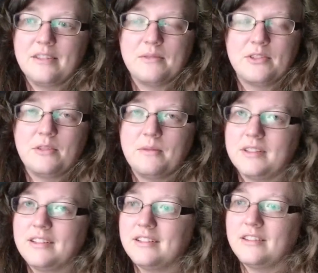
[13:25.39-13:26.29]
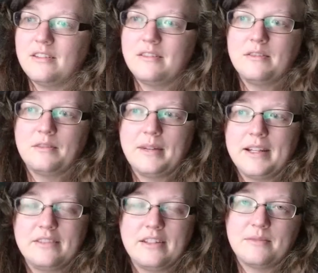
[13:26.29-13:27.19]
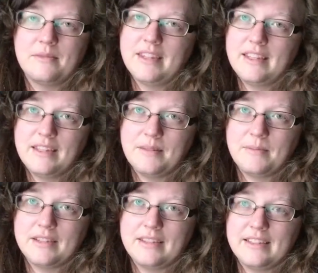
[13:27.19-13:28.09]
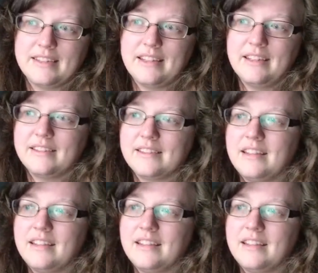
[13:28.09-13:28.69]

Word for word: what's going on all around us when thinking about these things.